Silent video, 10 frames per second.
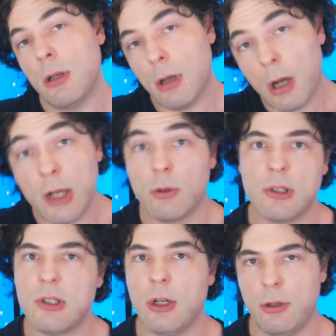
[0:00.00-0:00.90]
I
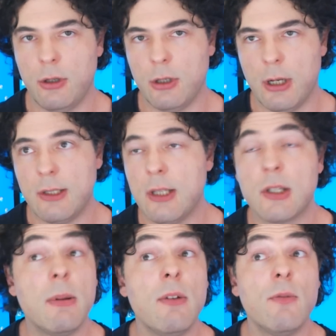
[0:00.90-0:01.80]
honestly don't know, guys. It's
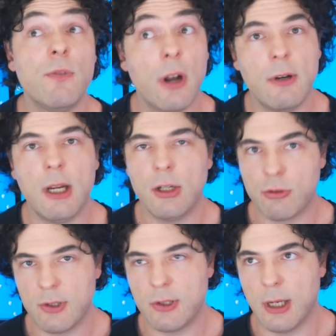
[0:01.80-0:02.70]
going to be very
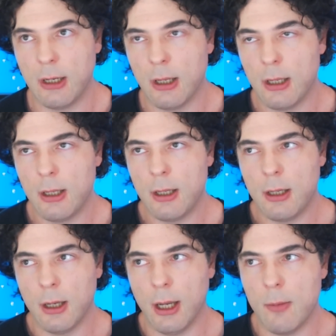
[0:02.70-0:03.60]
interesting.
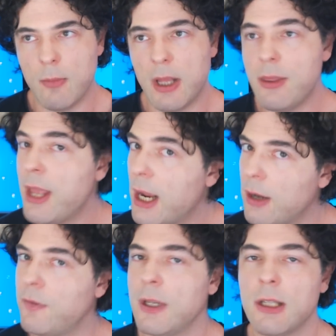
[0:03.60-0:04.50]
Um, and that,
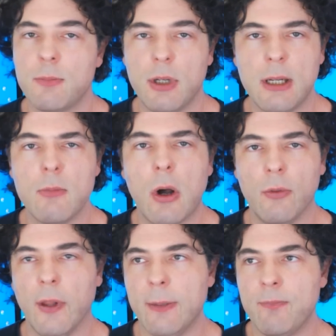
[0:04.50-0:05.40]
I think, is putting it
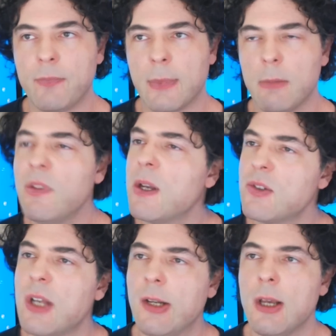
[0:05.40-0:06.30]
mildly. With
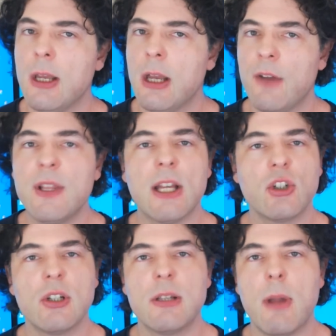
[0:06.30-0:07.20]
that said, I think
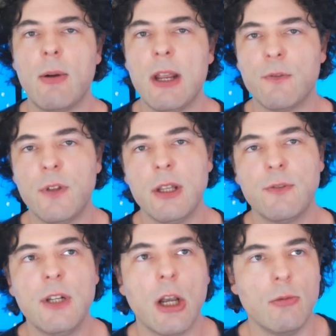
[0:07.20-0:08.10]
that's just about it for
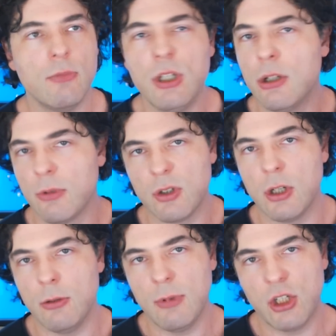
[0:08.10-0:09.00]
this video. You know what to
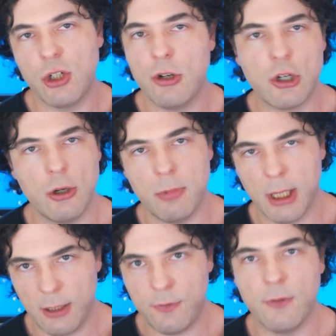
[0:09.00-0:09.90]
do. It's YouTube.
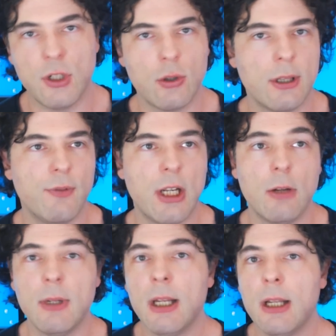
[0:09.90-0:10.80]
If you've enjoyed the
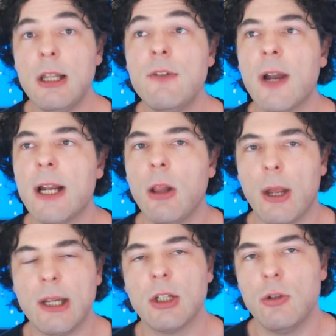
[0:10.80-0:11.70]
video, leave a
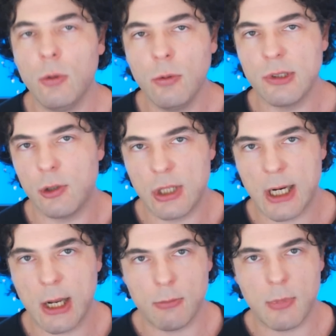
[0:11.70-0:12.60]
like and also
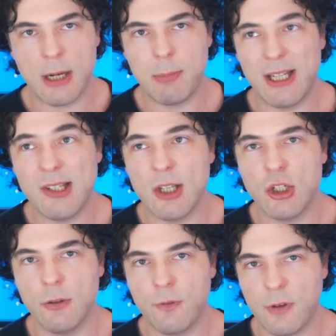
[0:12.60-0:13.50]
check out my
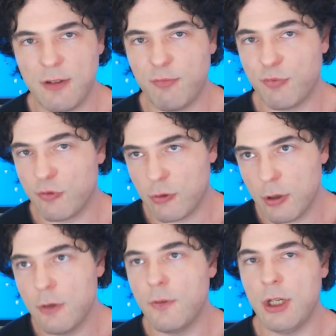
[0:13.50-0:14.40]
PlayStation 5
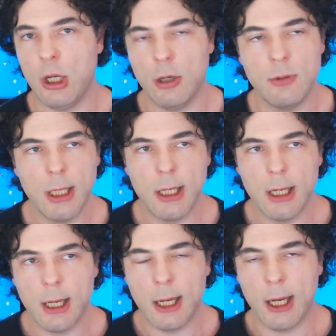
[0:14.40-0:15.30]
Pro video
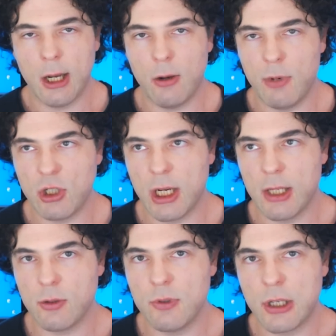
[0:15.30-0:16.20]
uh, which
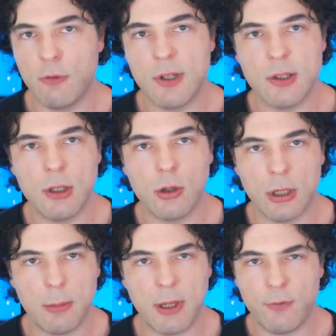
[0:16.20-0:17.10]
has also recently
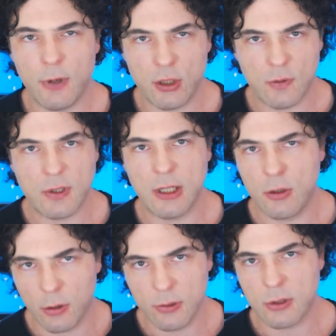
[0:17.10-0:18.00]
gone up if you're interested in
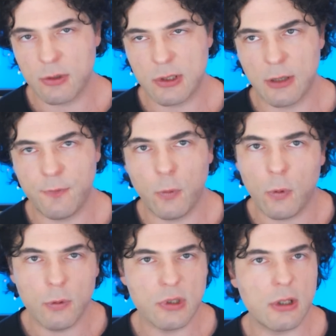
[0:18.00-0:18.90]
console stuff
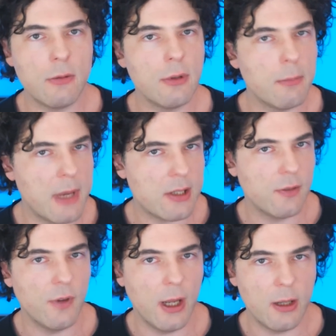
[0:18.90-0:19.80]
or also the
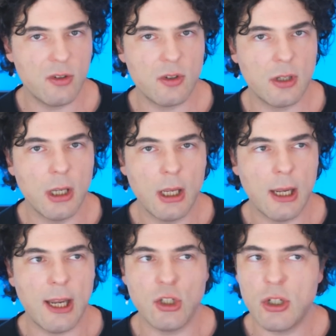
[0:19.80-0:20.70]
metaverse
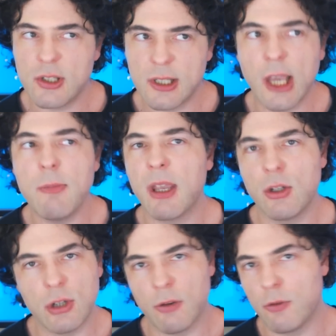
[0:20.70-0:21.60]
and just gaming
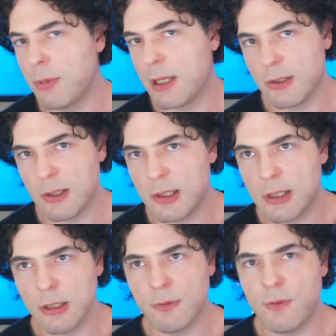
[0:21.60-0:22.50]
in general because
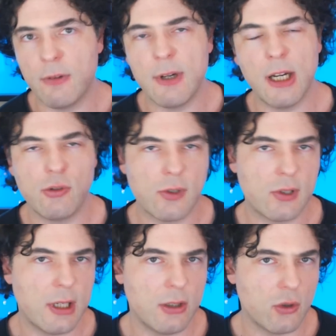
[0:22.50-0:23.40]
there's a ton of very
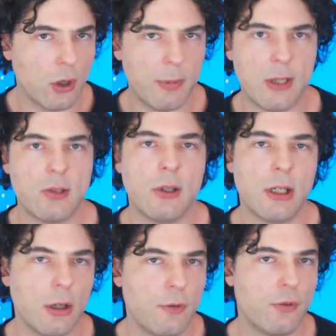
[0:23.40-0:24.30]
interesting topics I
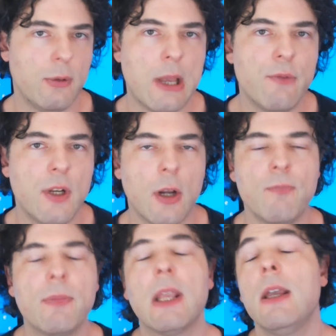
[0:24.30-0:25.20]
go through in that
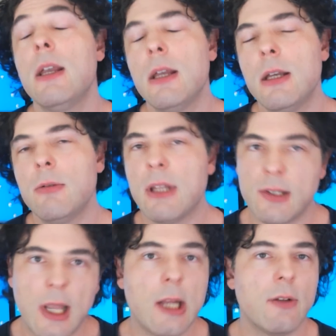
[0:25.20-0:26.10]
video. With
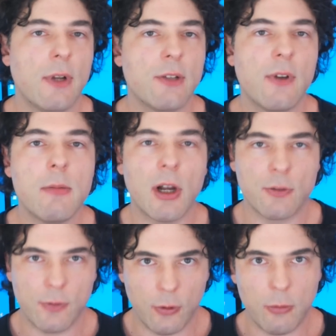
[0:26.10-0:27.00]
that said, thanks very
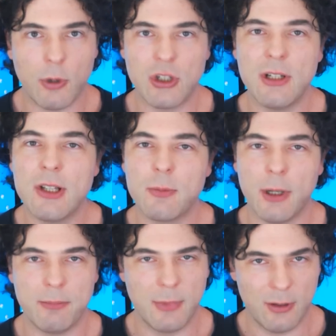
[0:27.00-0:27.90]
much for watching this
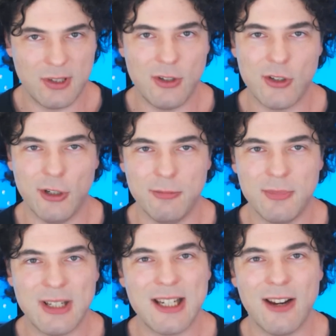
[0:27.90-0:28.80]
one. I'll see you soon.
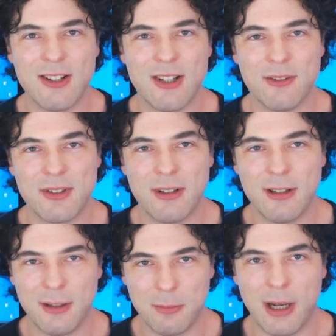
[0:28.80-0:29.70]
Take care of yourselves.
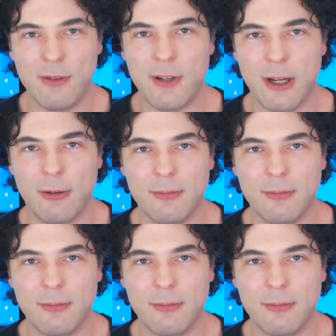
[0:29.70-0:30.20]
Bye for now.